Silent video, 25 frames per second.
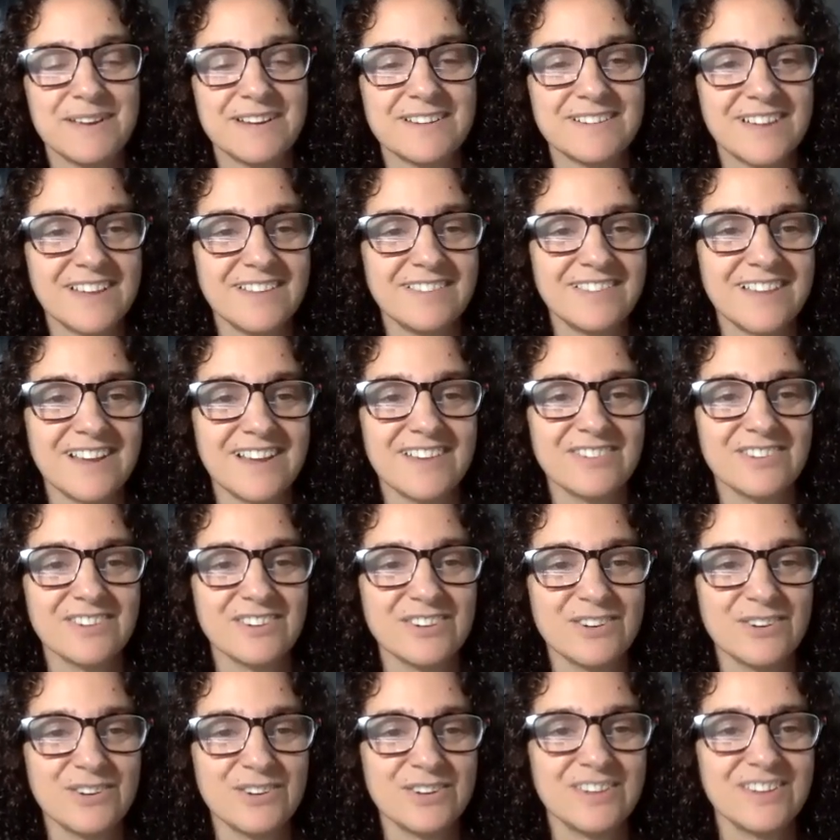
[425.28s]
make
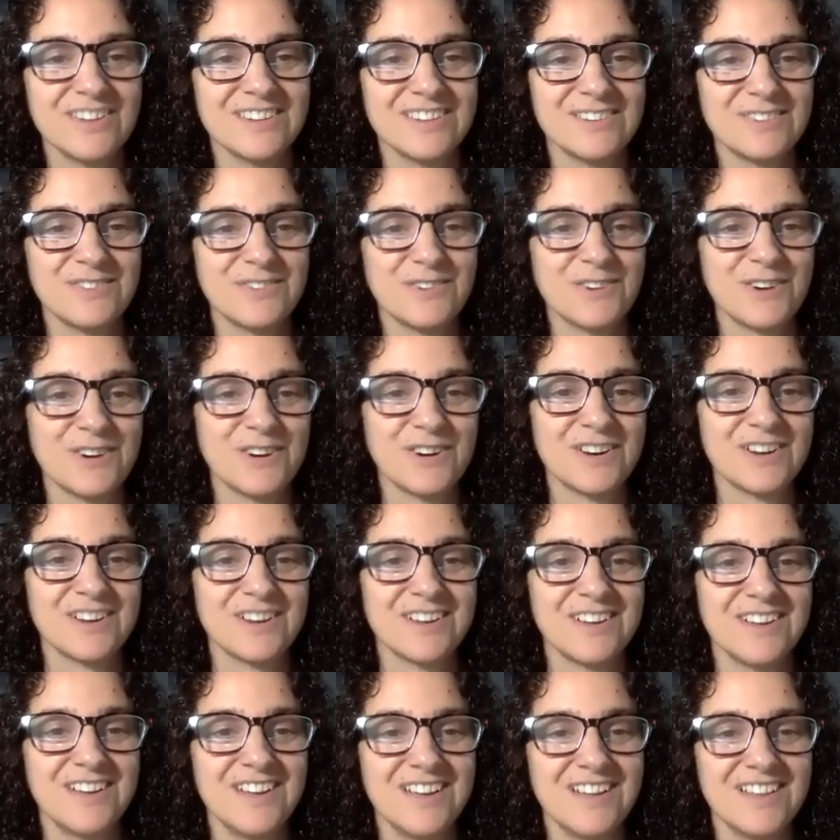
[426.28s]
10,000 cookies
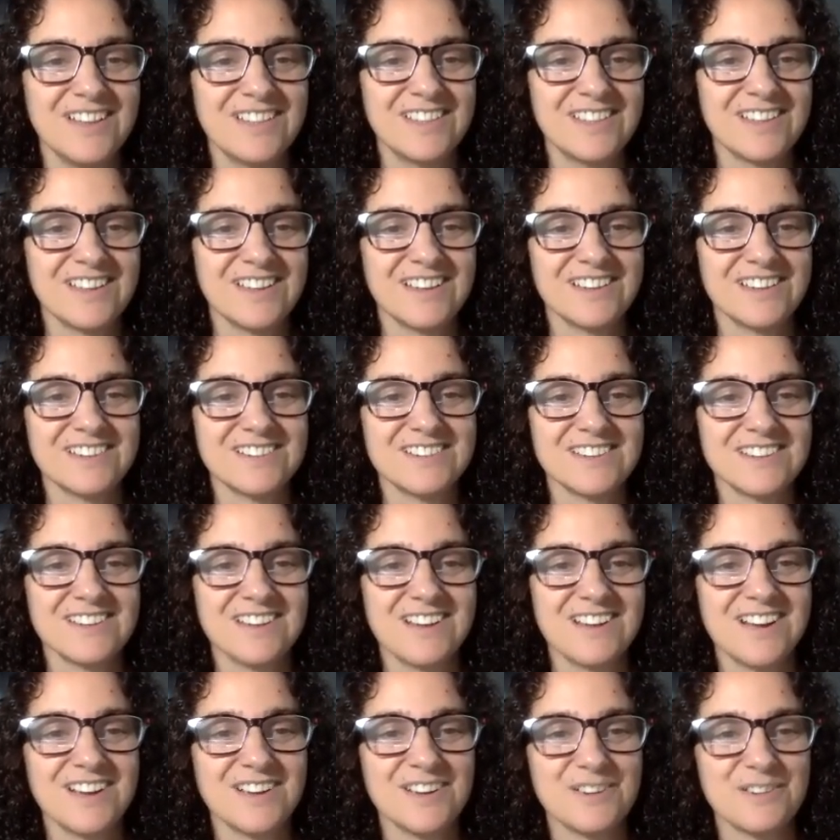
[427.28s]
for the
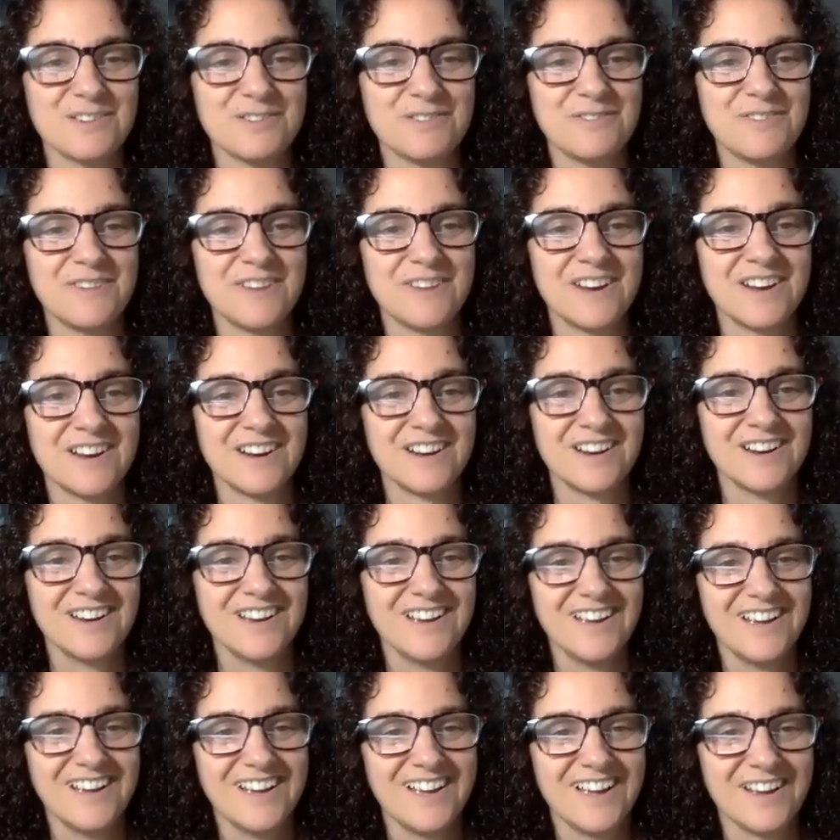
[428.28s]
Chicago Fair
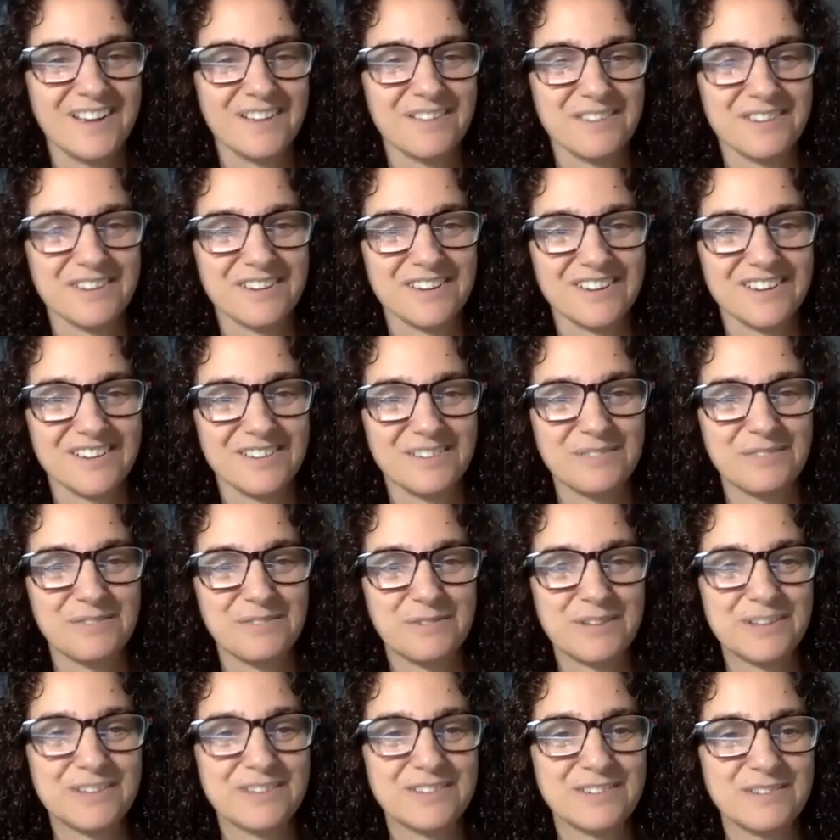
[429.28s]
every
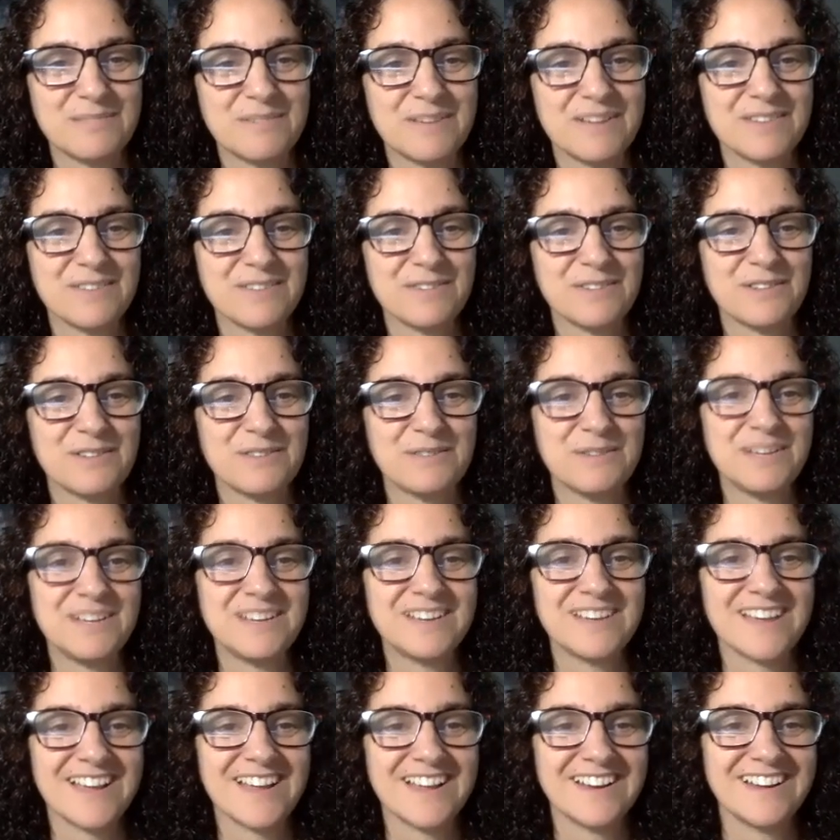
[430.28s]
once a month for the
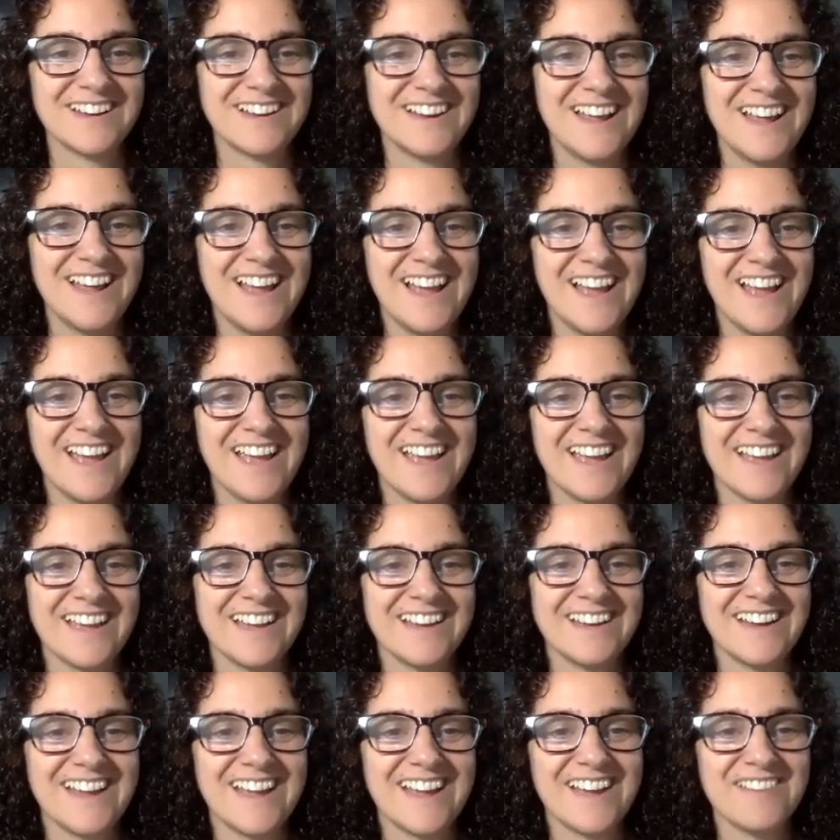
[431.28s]
weekend,
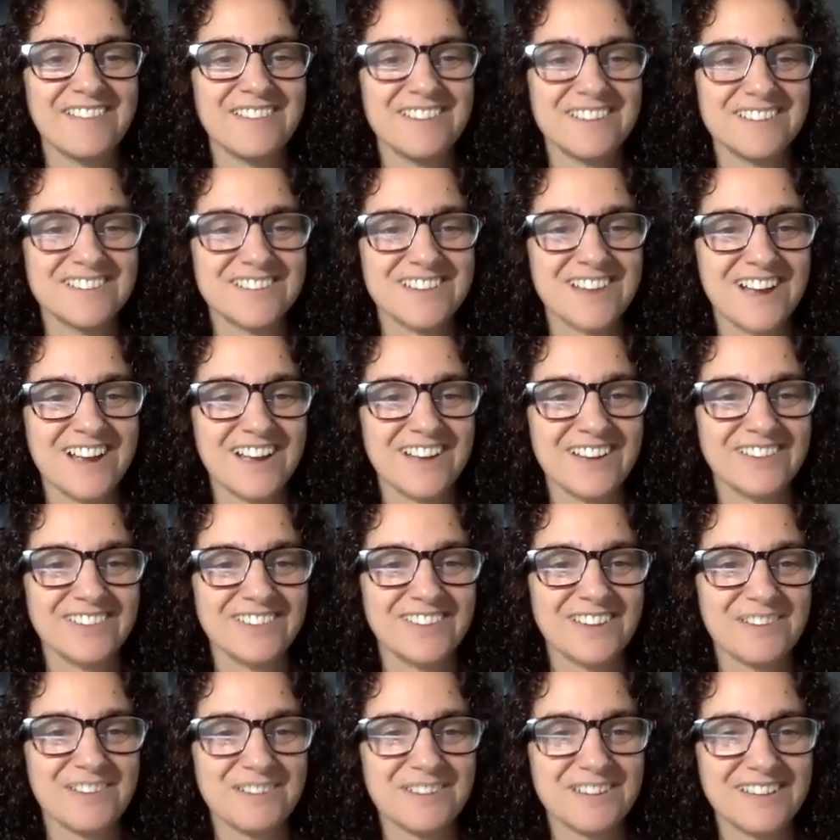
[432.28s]
and every child
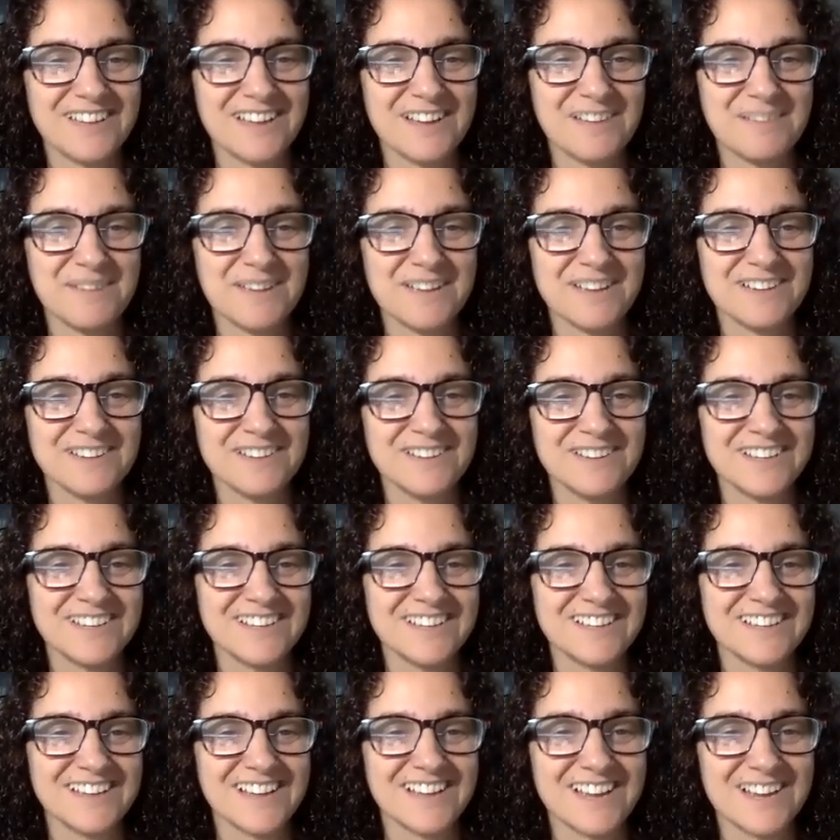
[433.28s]
that would get my
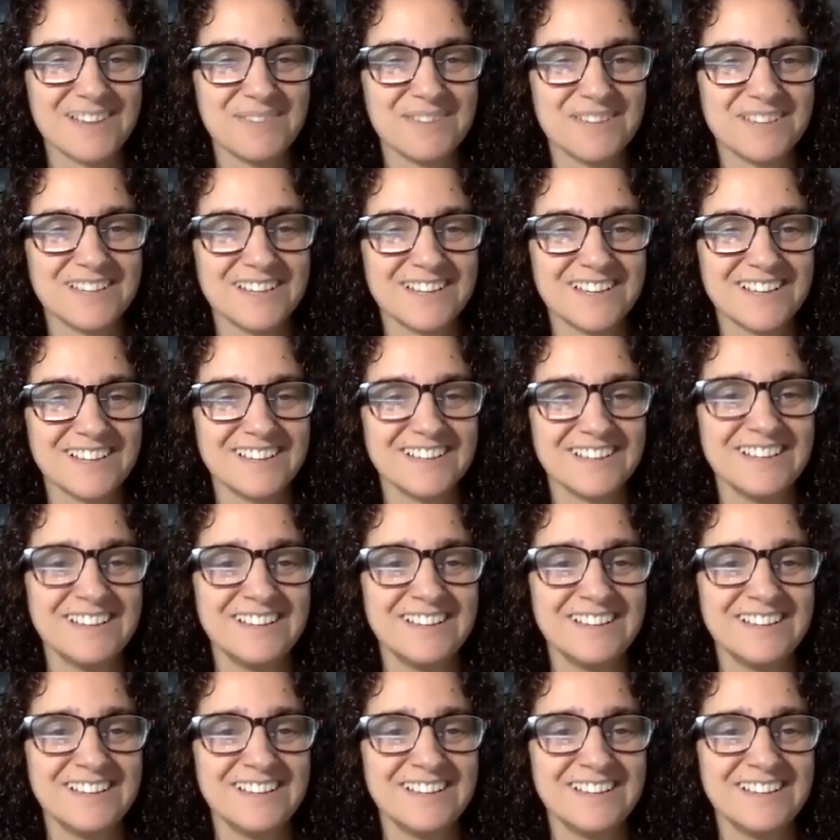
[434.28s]
cookie, I'd be like,